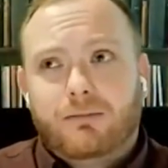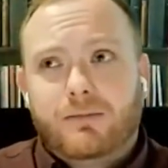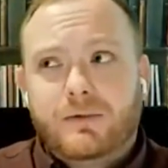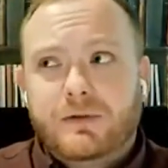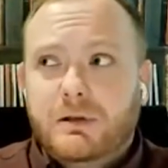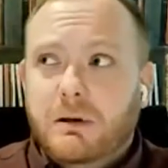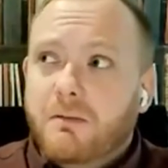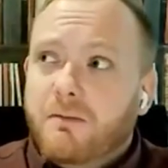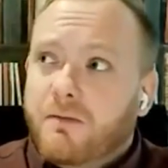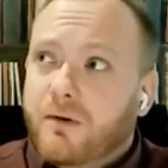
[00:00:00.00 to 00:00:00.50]

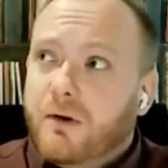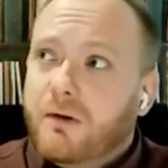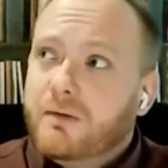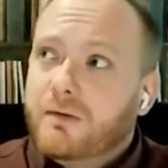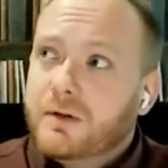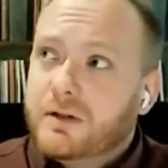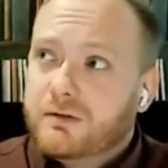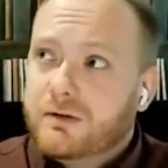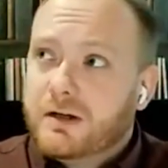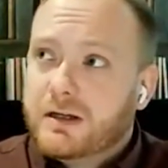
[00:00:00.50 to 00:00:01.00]
Some for
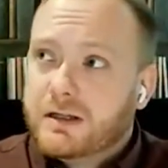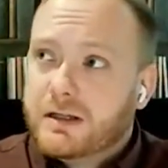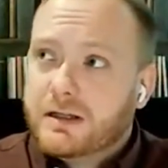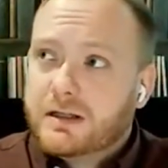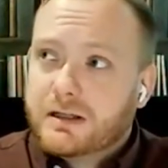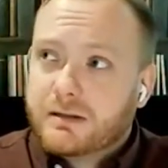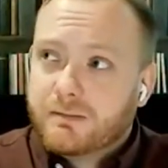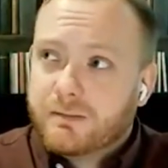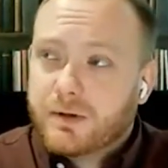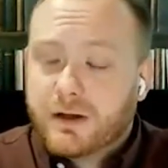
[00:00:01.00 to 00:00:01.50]
obvious
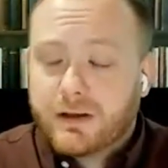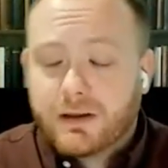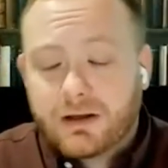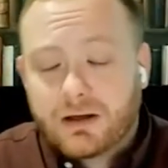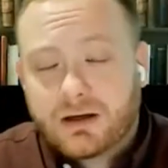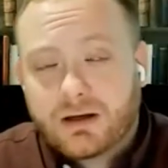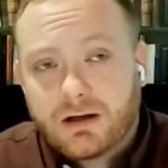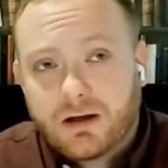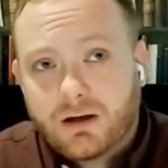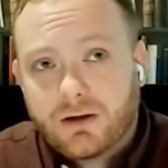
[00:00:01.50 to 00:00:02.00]
reasons, but I
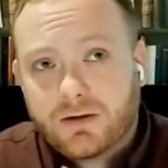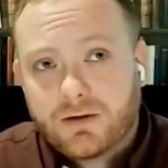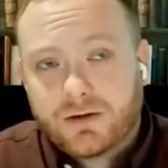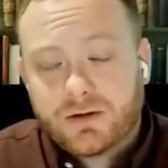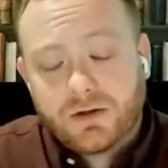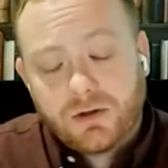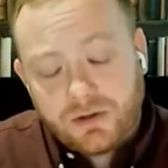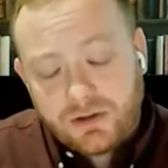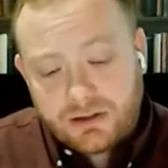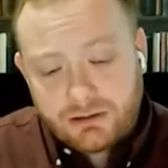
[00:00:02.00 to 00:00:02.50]
think
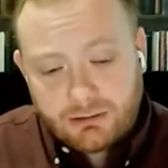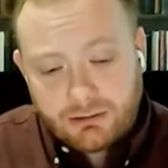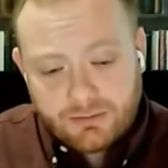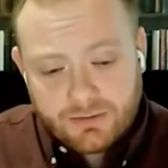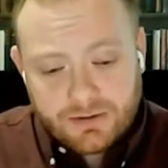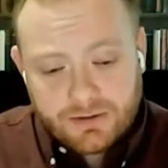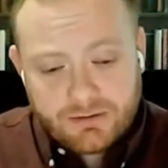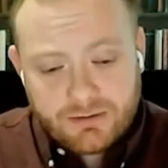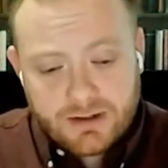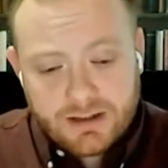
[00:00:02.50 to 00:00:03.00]
others not so
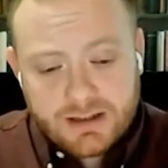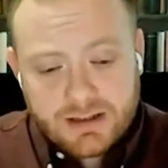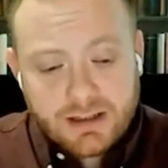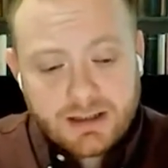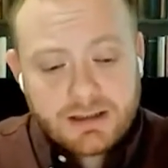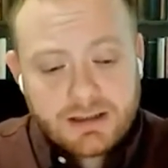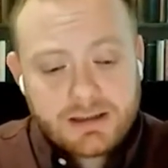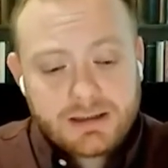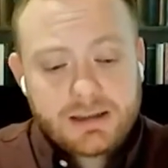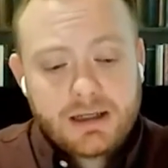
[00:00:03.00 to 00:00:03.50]
obvious
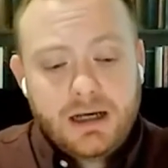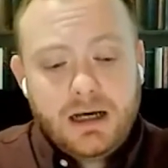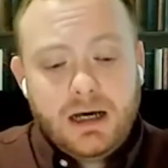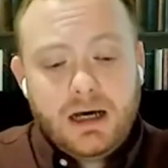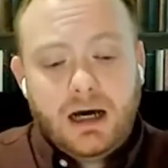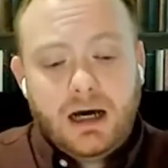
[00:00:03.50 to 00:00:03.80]
reasons,